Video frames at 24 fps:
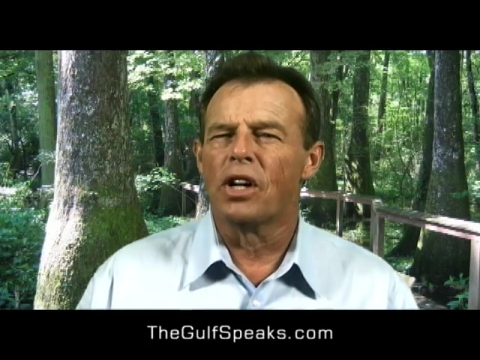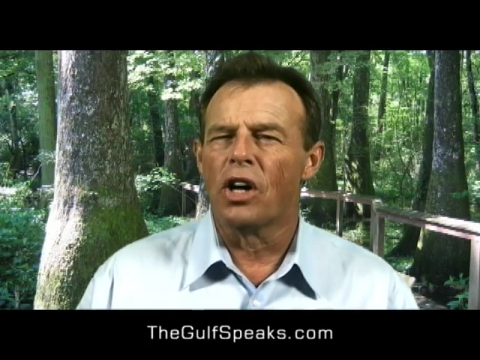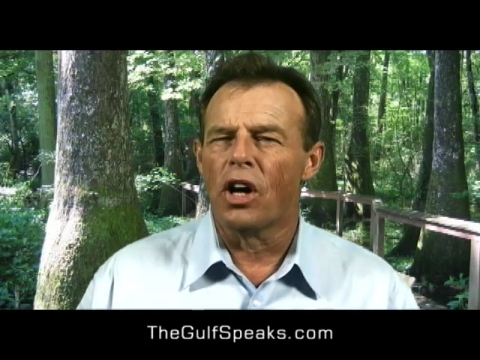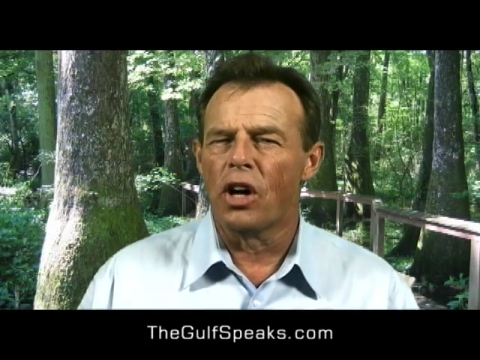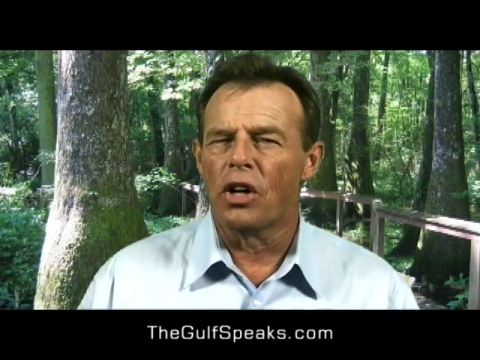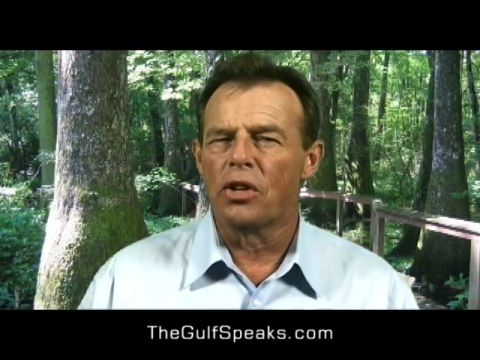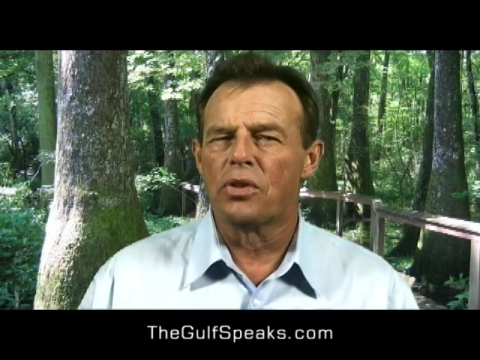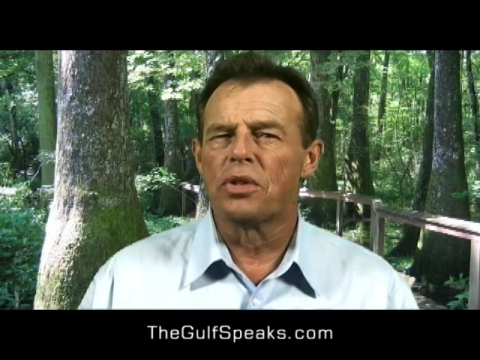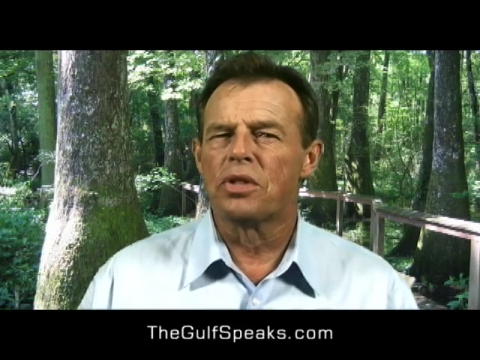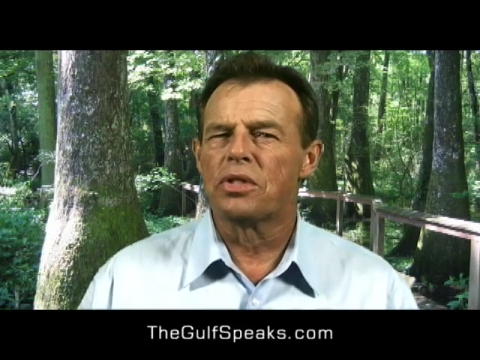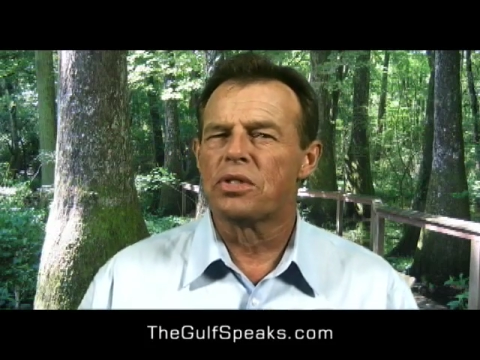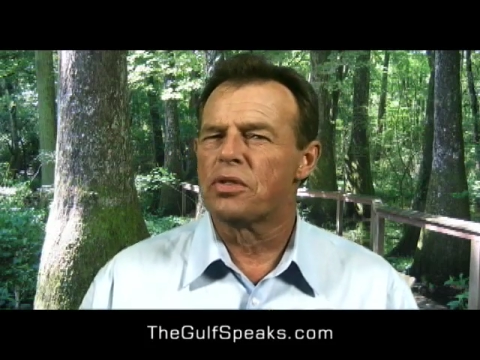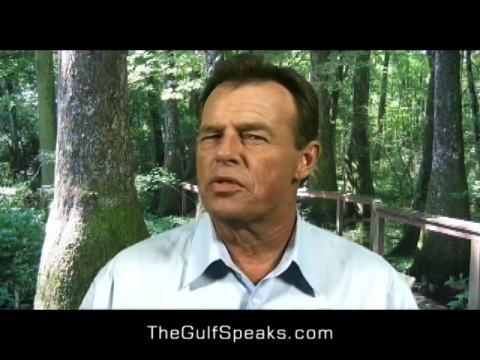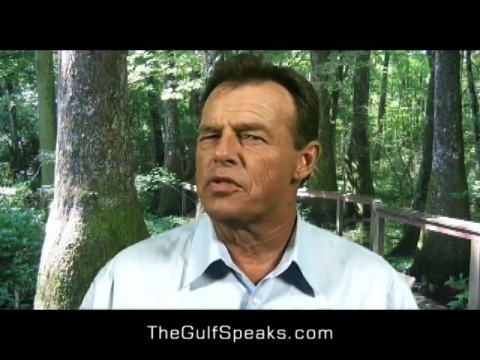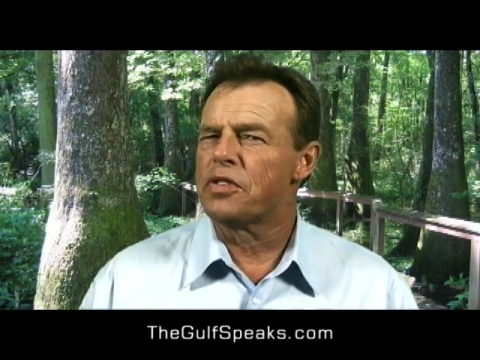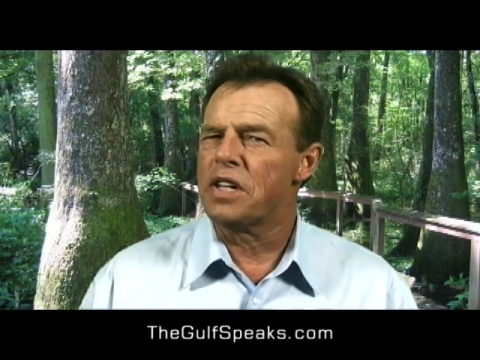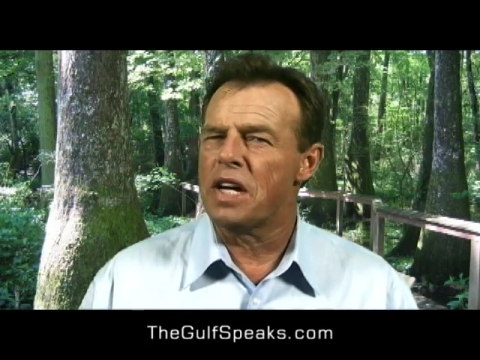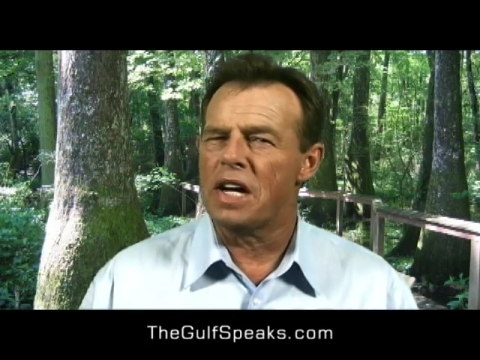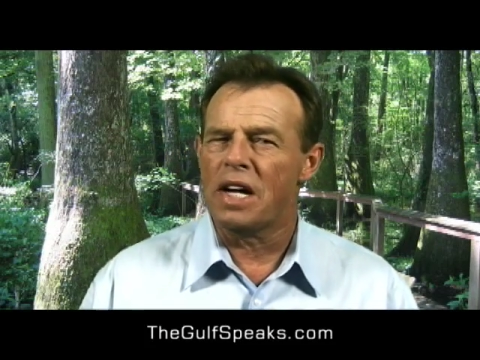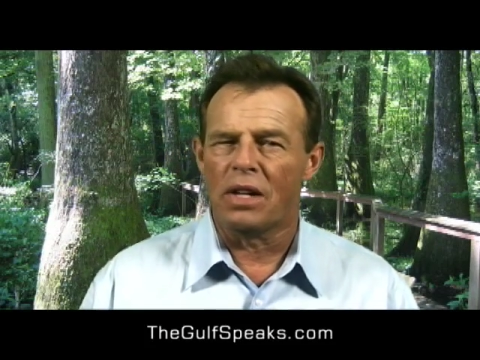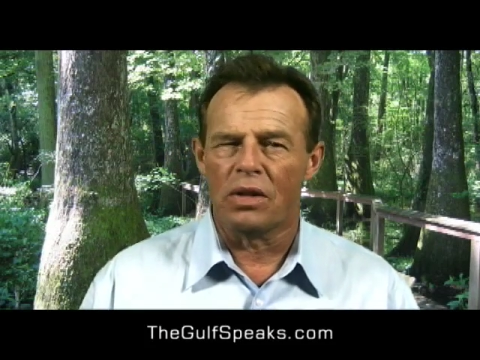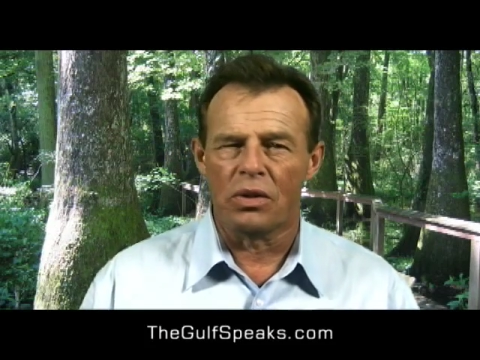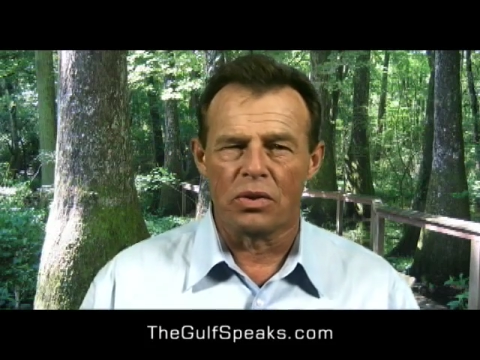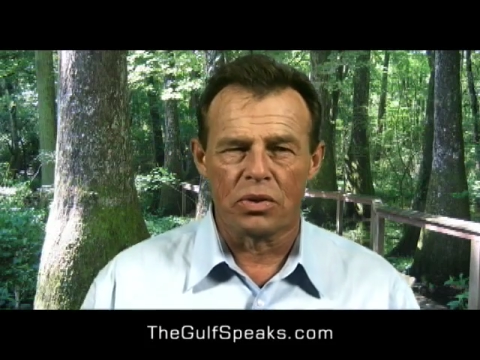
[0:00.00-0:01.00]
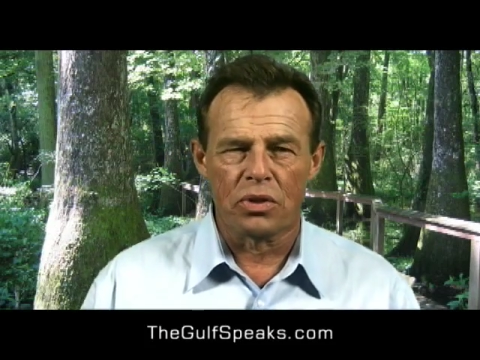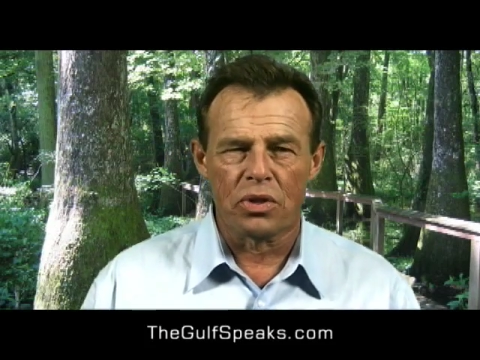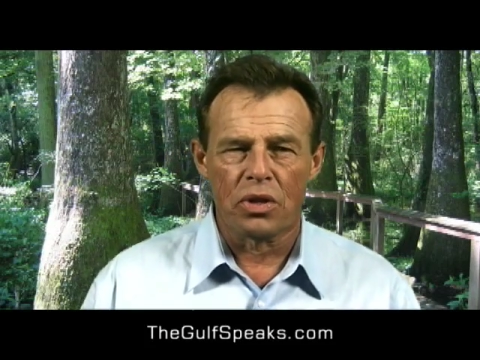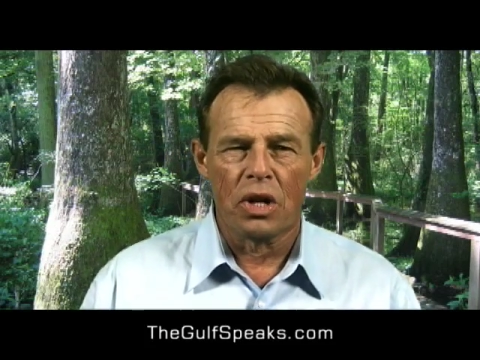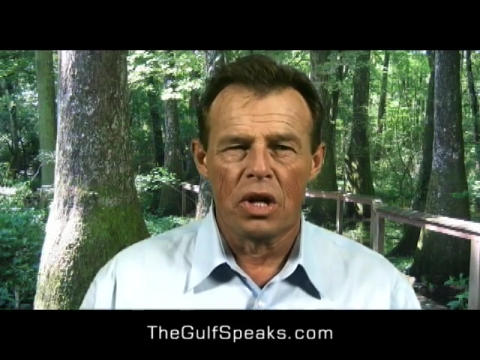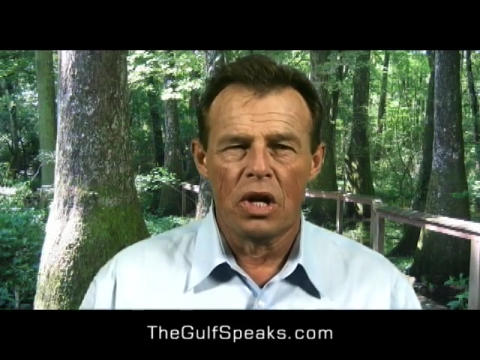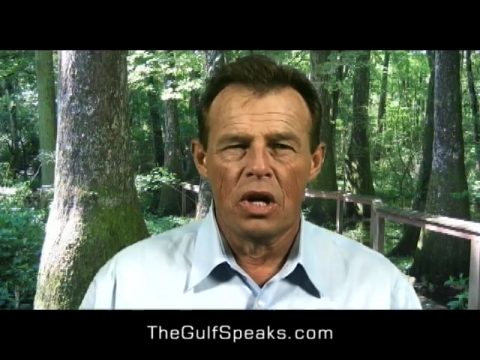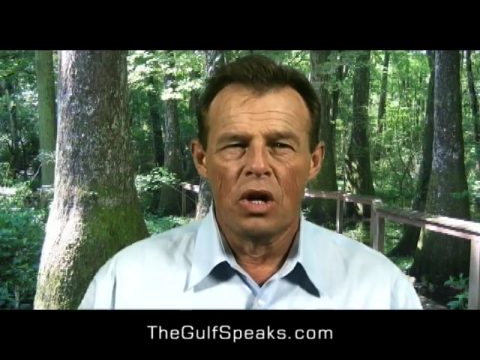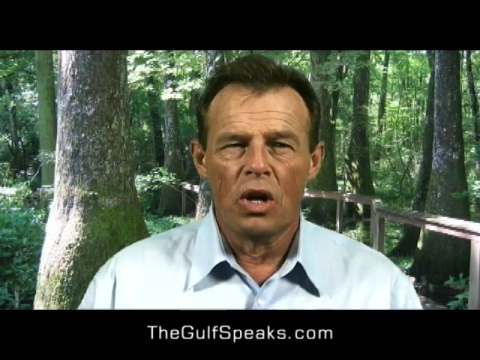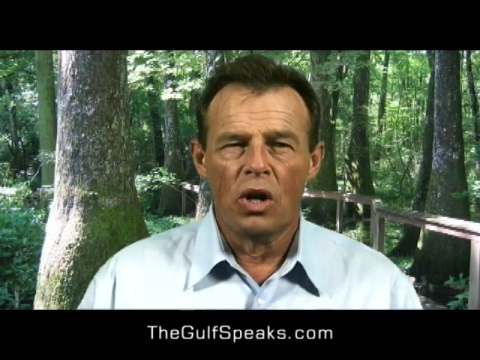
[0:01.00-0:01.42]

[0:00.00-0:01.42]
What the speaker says: to hundreds of towns